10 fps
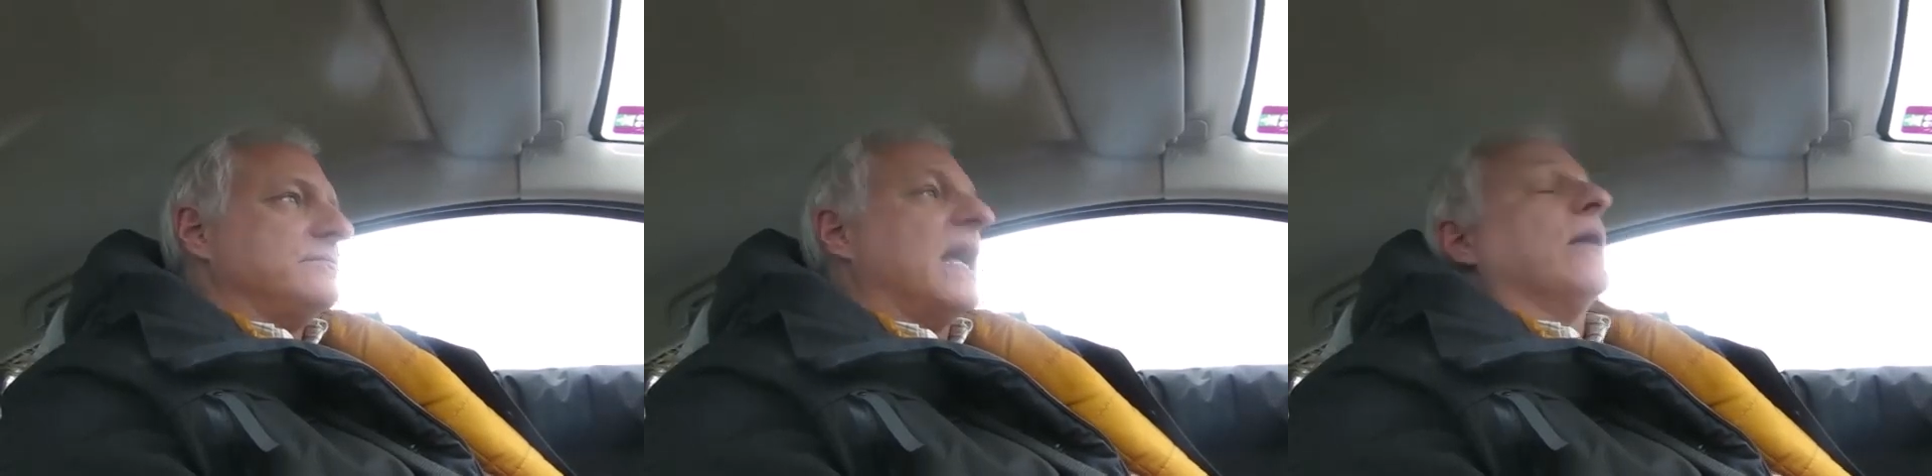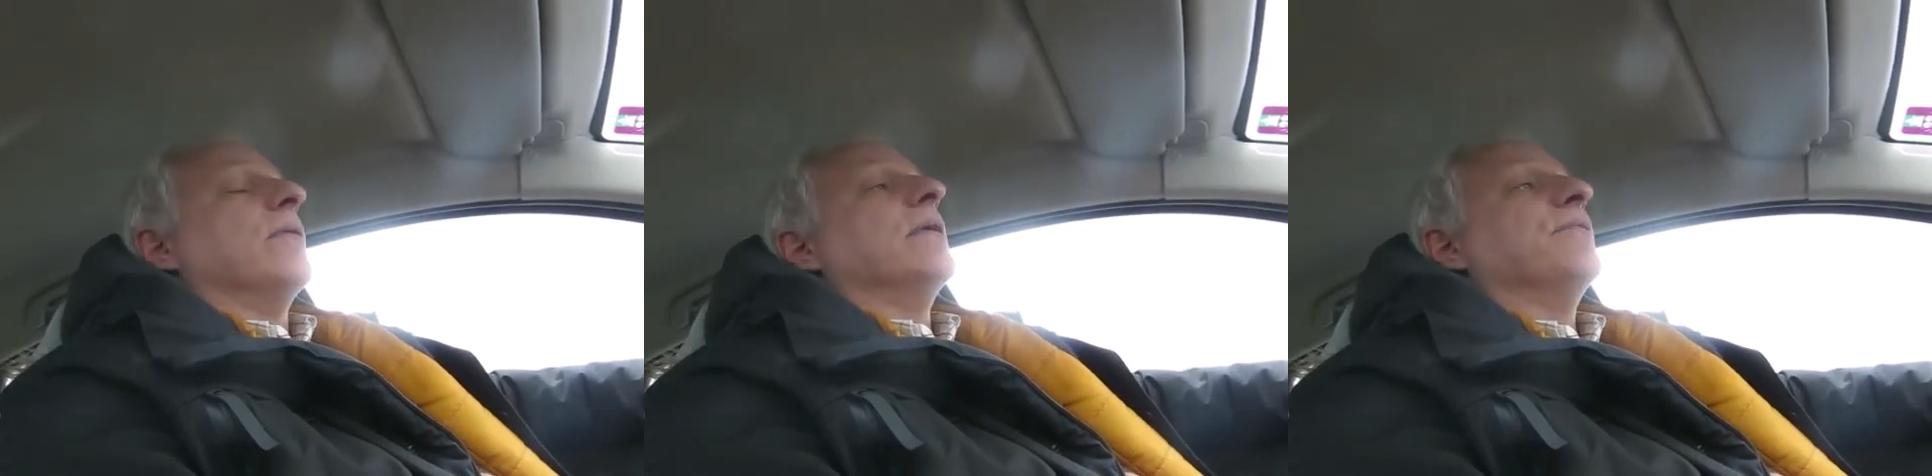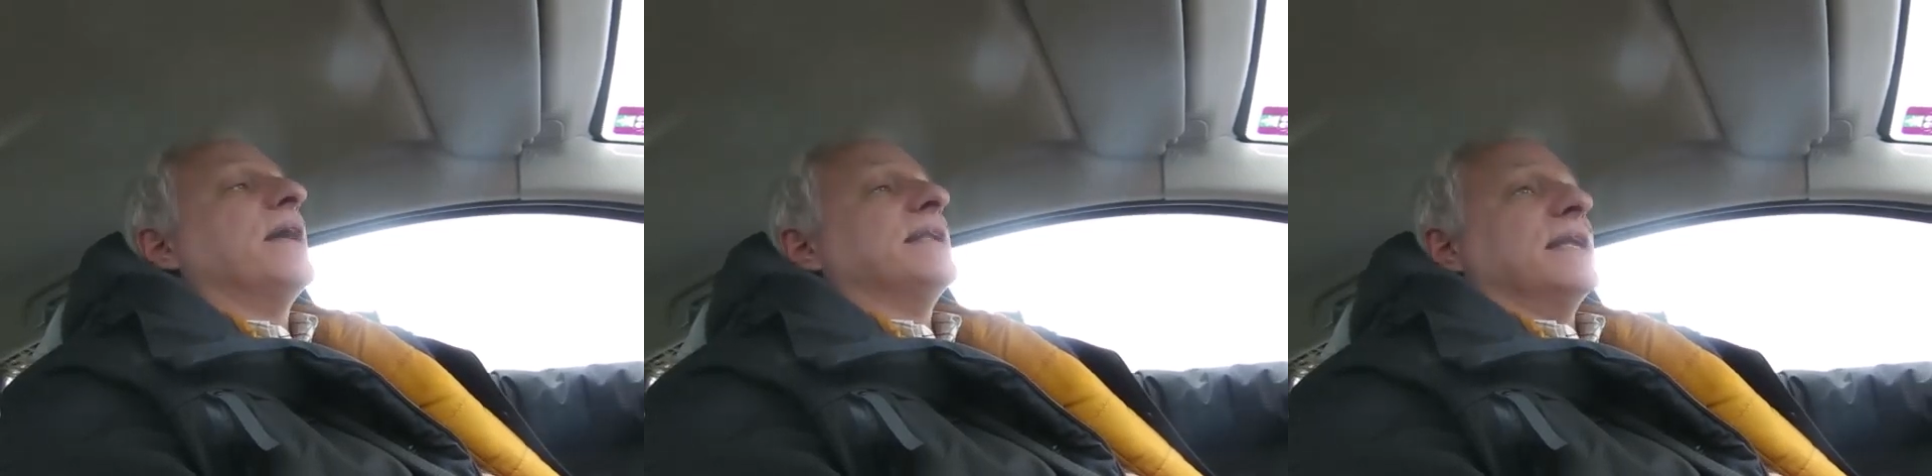Now,
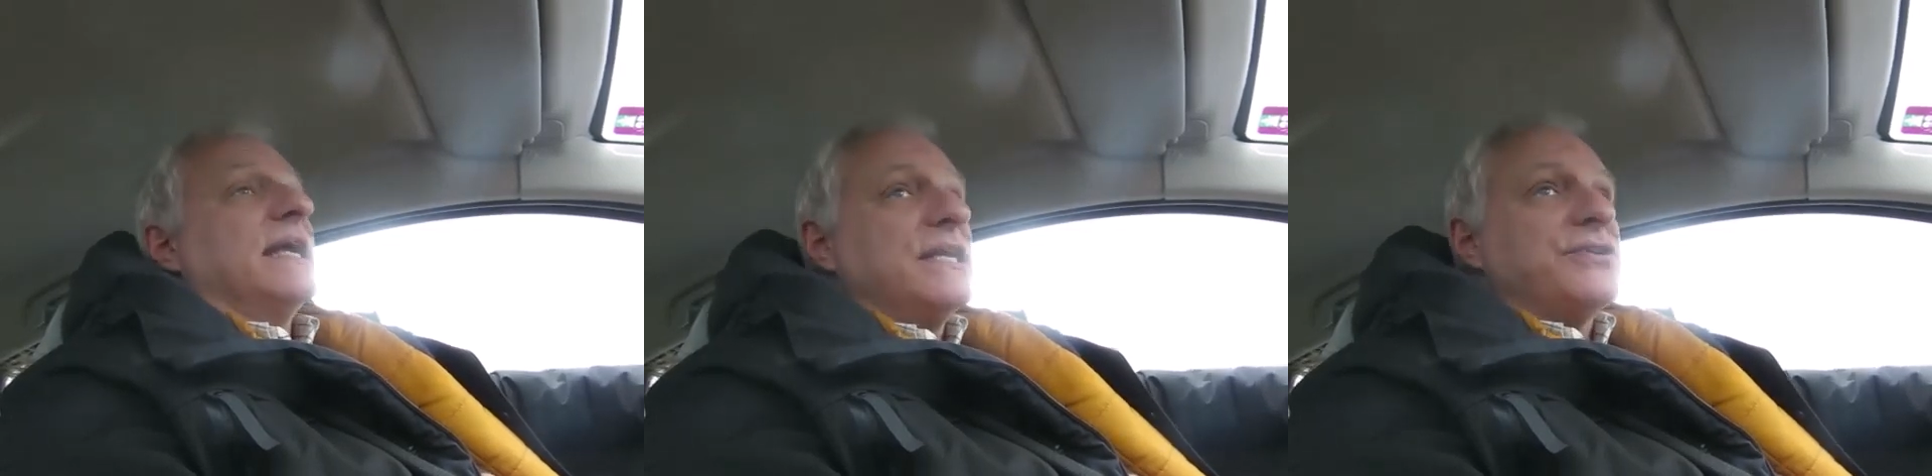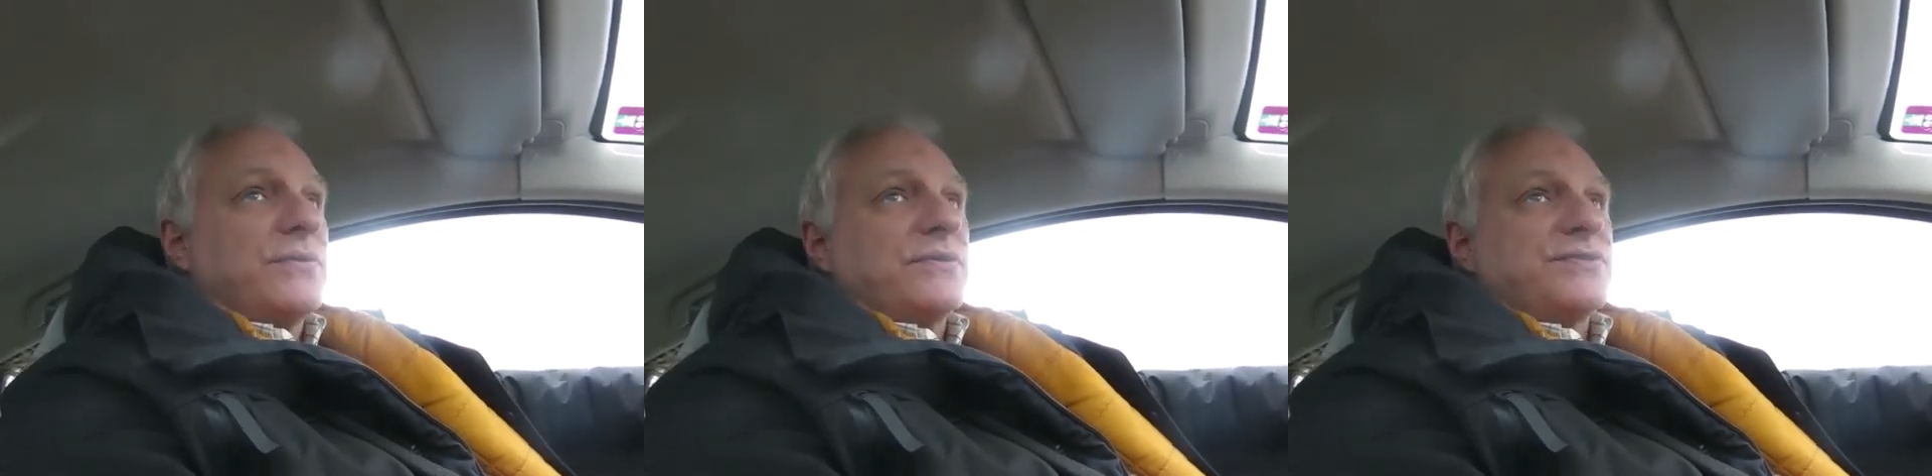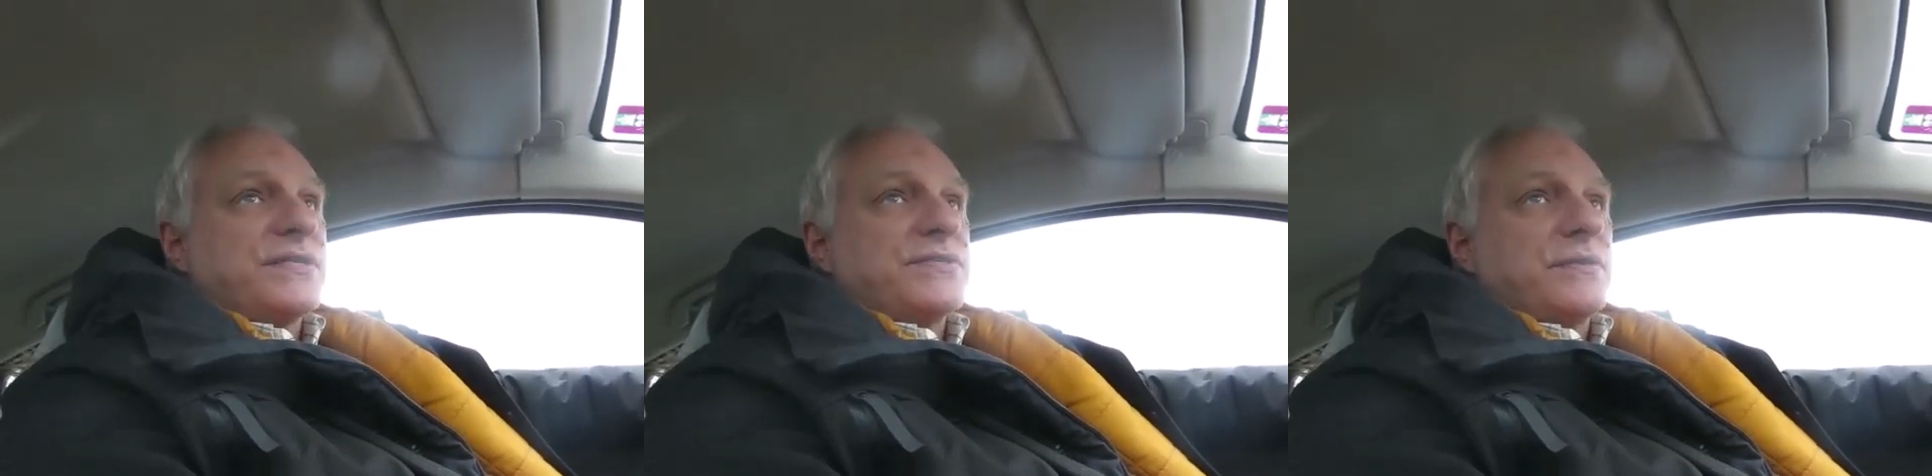if I had an internal
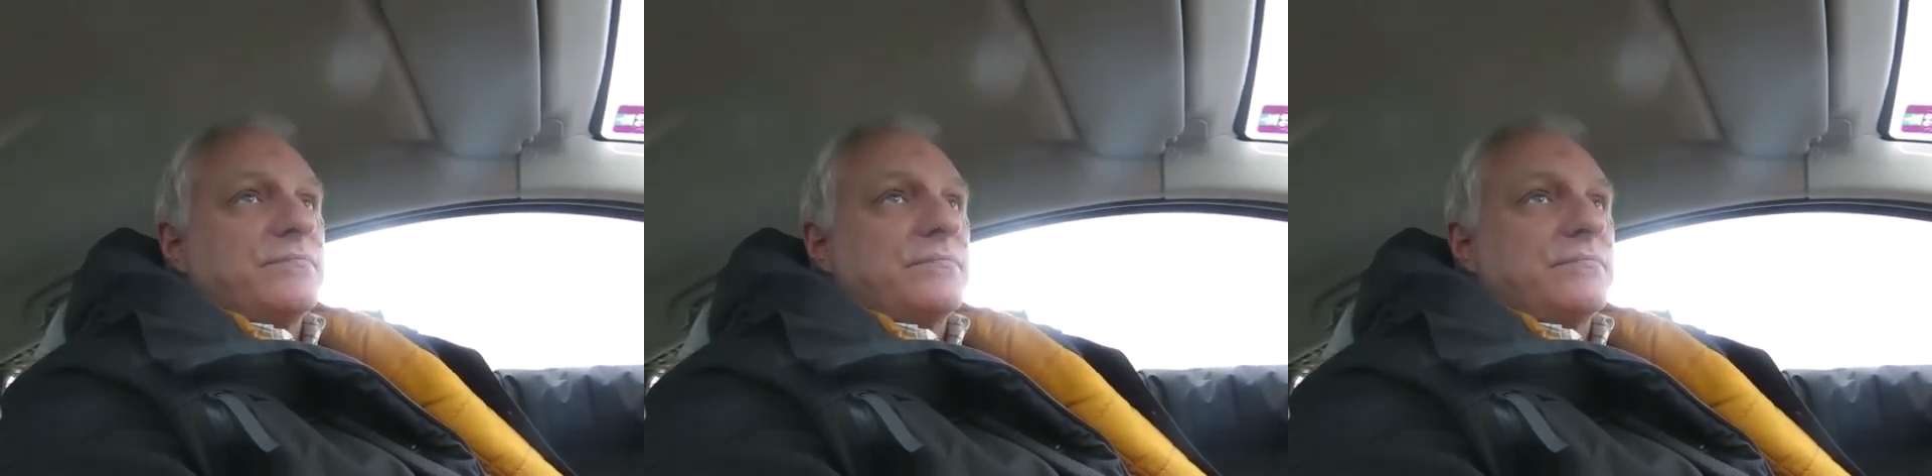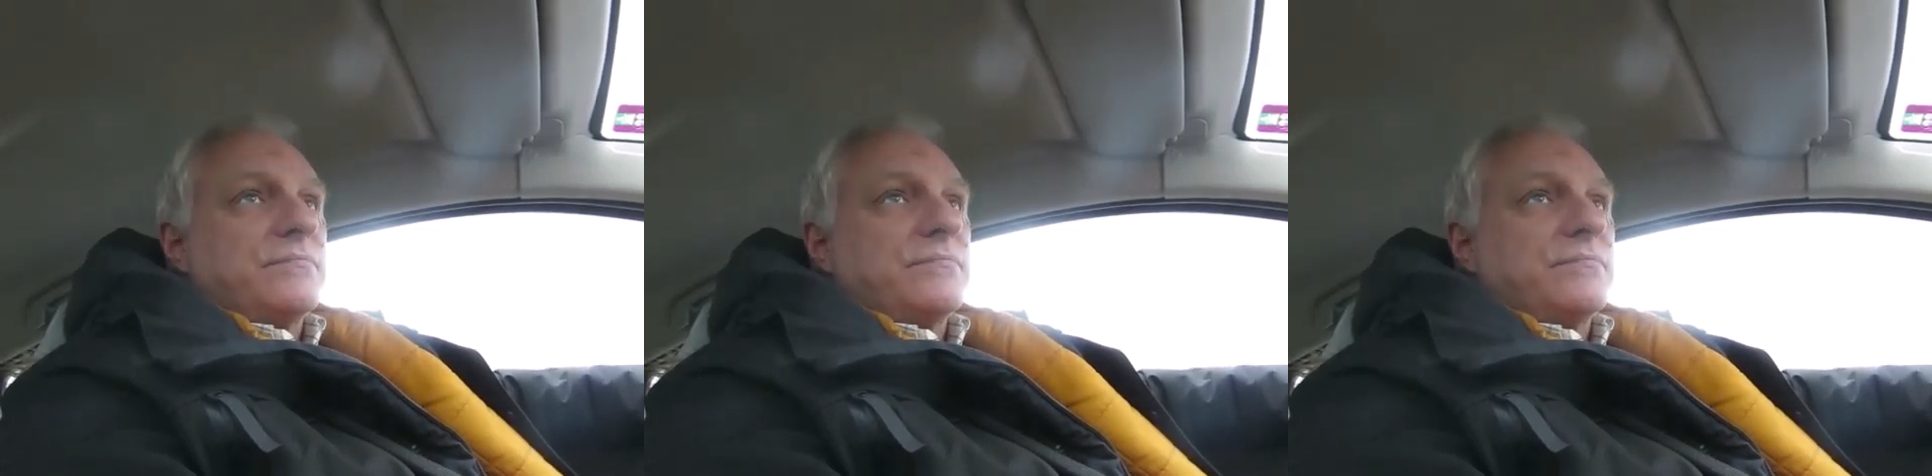system,